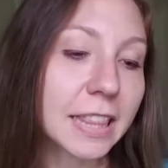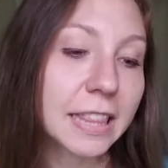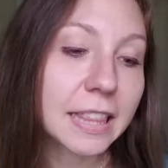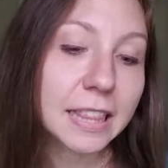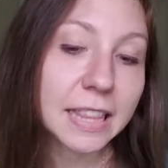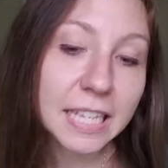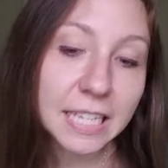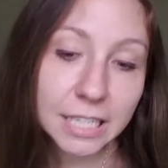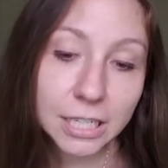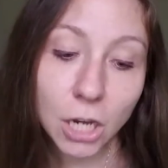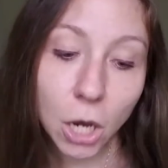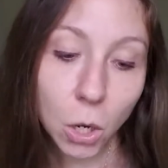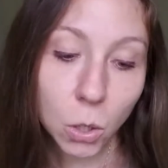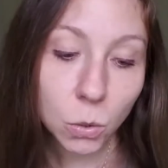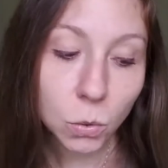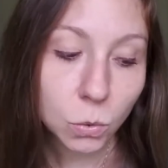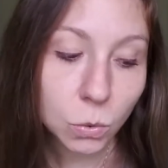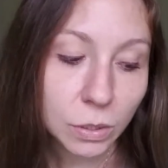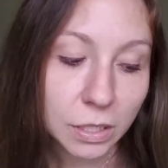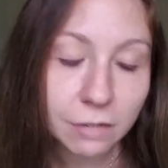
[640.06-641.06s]
this
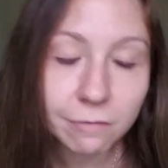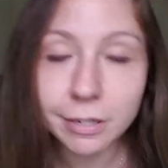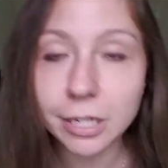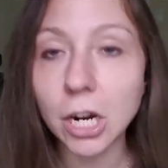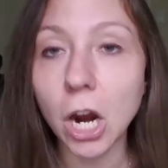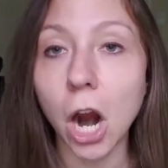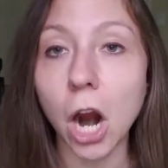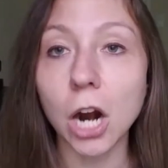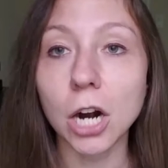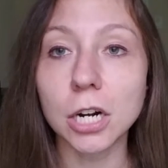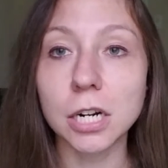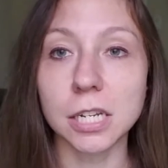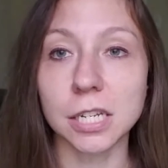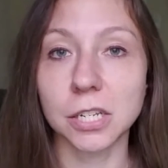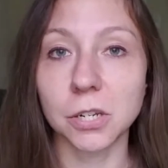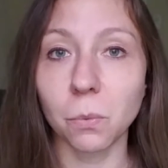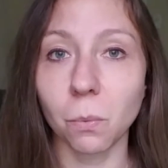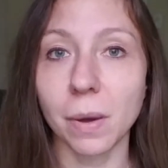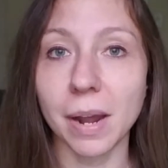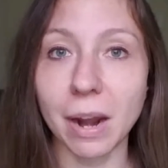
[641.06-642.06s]
goes in regards
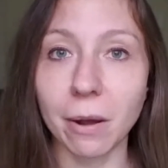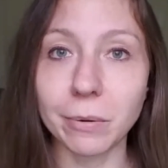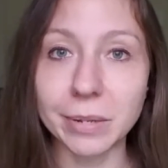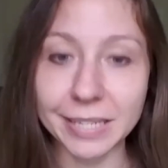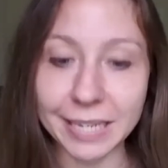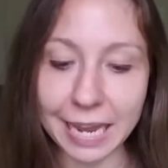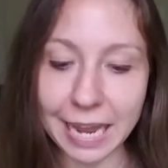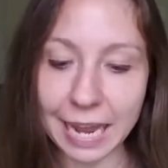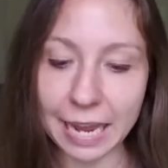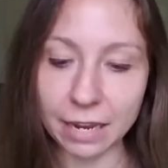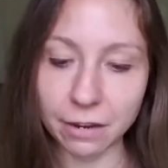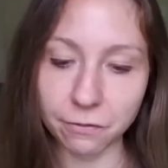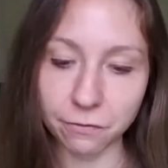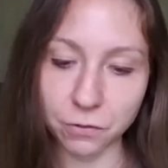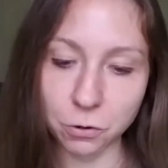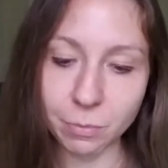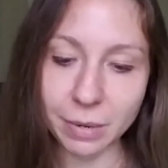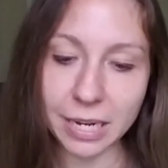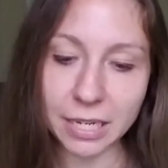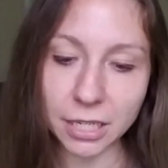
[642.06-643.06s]
to what I was saying a
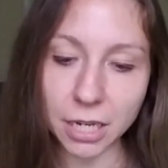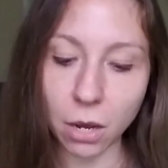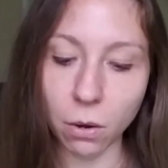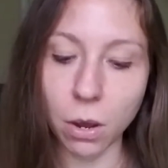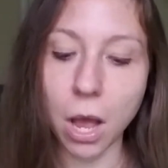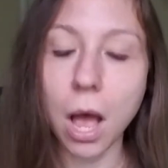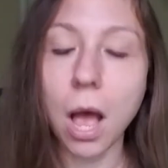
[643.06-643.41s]
few minutes ago